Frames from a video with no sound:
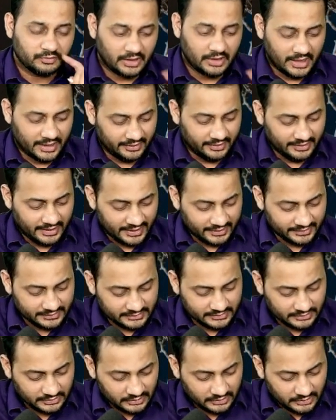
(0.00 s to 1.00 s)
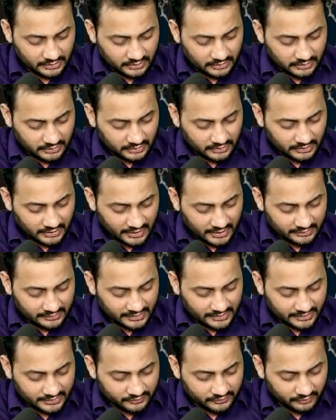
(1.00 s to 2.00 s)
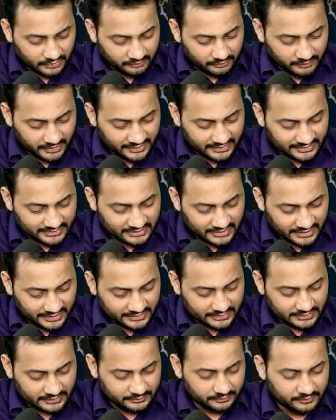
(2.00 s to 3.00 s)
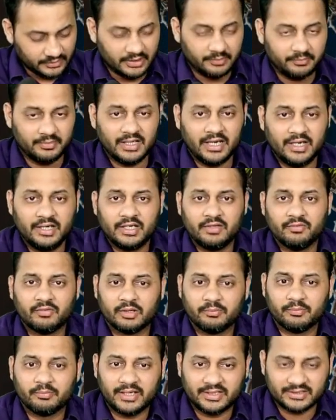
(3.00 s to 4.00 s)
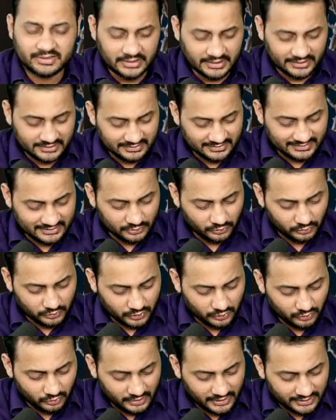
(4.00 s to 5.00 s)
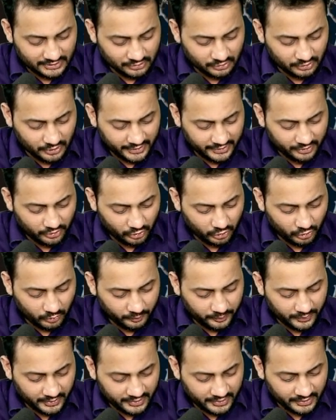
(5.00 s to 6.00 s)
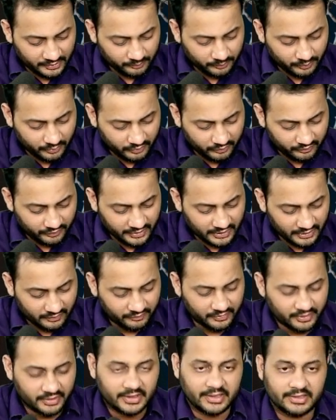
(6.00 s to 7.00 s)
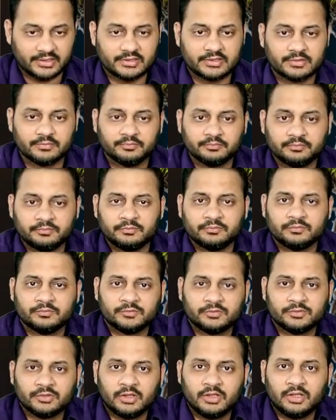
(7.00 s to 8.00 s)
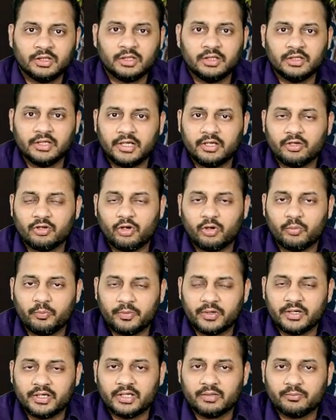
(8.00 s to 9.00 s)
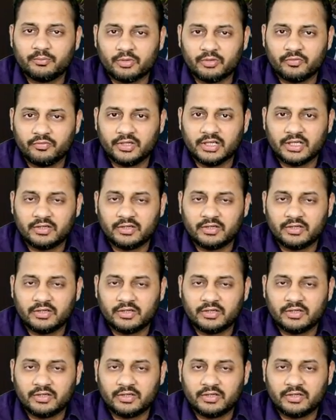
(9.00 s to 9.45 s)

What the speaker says: and tax. And that is 1 minus tax. EBIT 1 minus tax. This is also called as net operating profit after tax. Net operating profit